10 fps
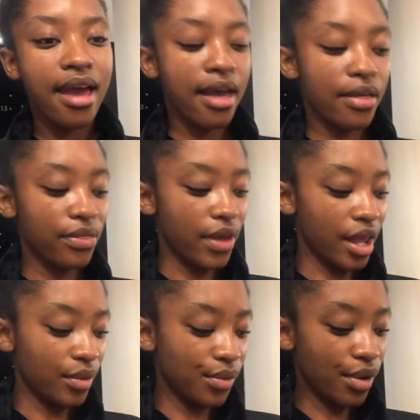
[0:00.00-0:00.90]
And
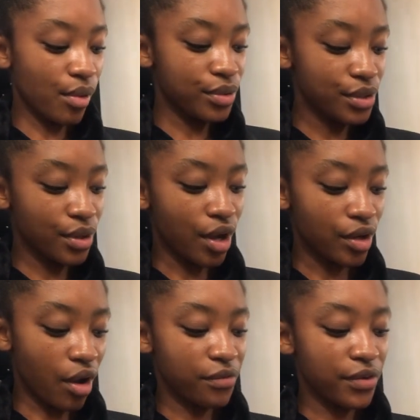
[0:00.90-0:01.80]
then we also got
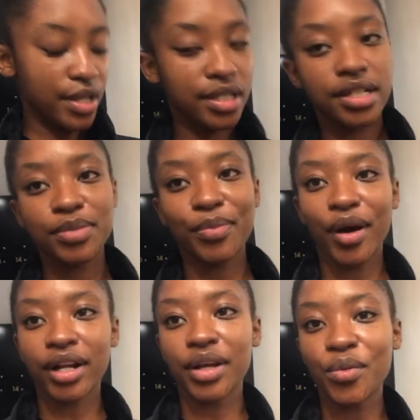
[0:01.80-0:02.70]
offered
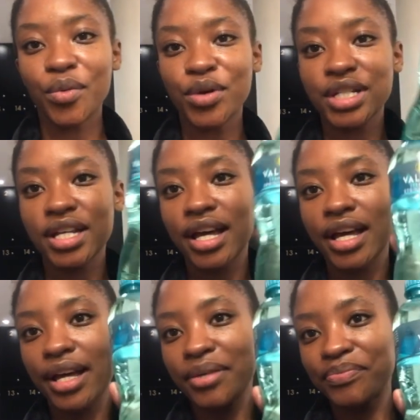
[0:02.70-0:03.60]
sparkling
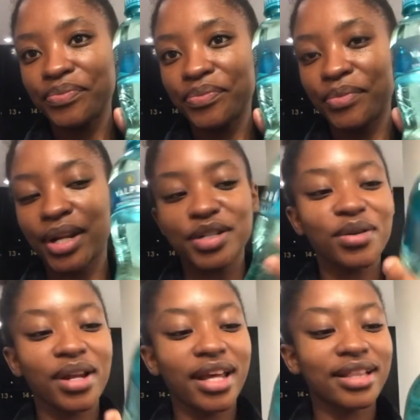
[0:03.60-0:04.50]
water, but I
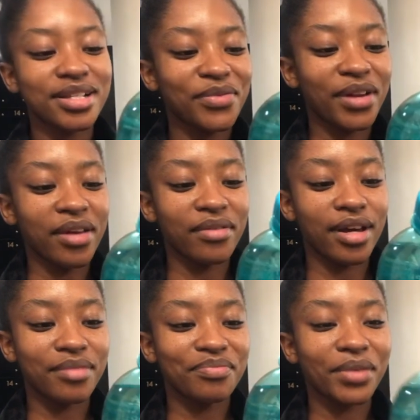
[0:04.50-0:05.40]
don't like this flavor.
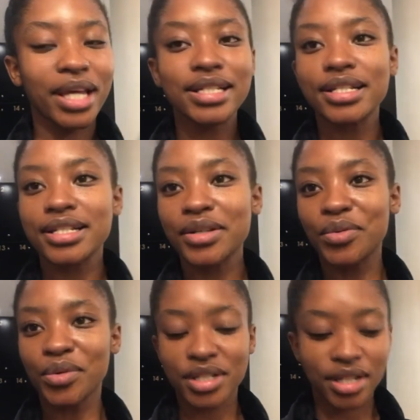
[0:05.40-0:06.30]
Can't taste the
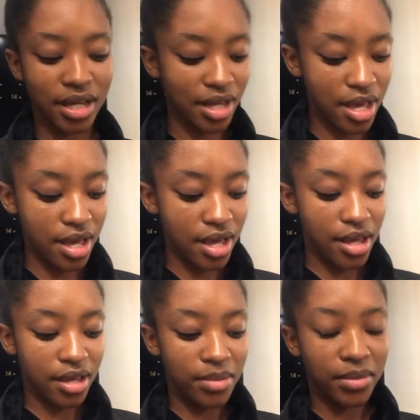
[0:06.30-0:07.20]
water.
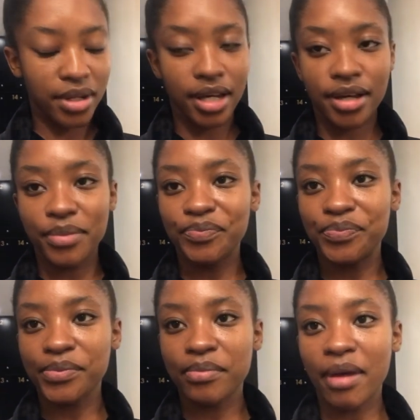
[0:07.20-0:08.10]
Yeah,
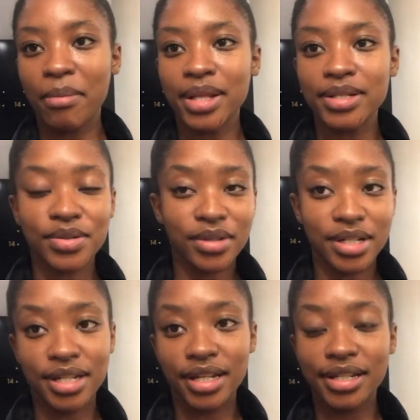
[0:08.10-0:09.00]
my man's just gonna
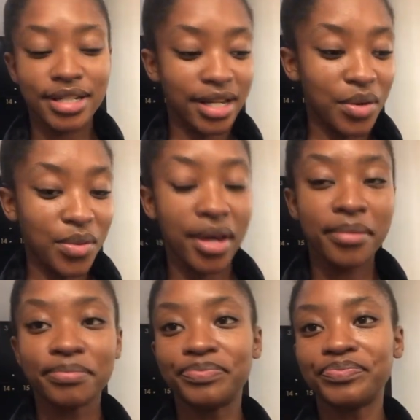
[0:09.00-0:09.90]
take it anyway
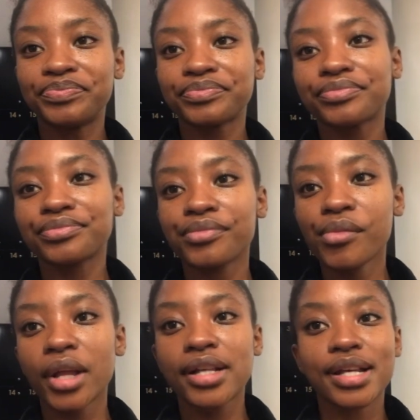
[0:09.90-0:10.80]

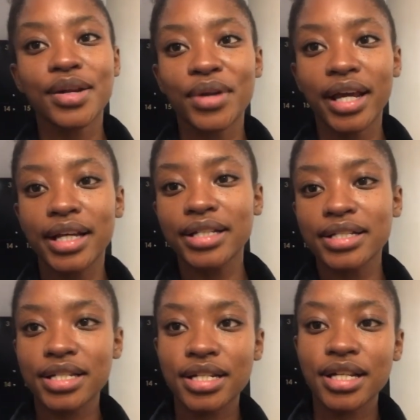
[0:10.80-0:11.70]
because I don't like
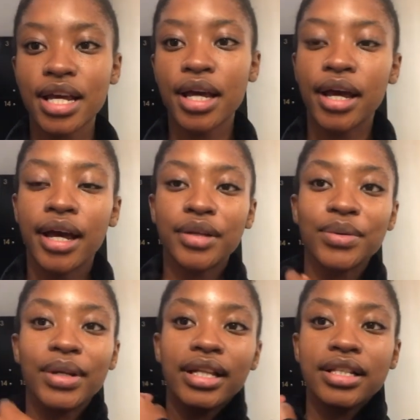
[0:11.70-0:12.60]
it.
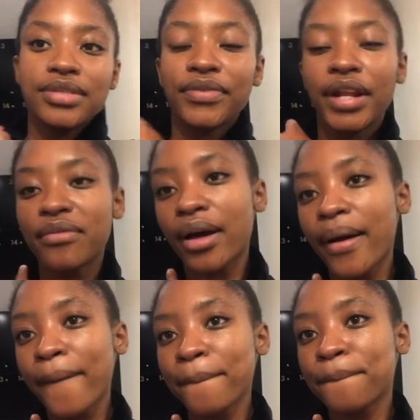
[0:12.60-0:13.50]
Don't like this flavor.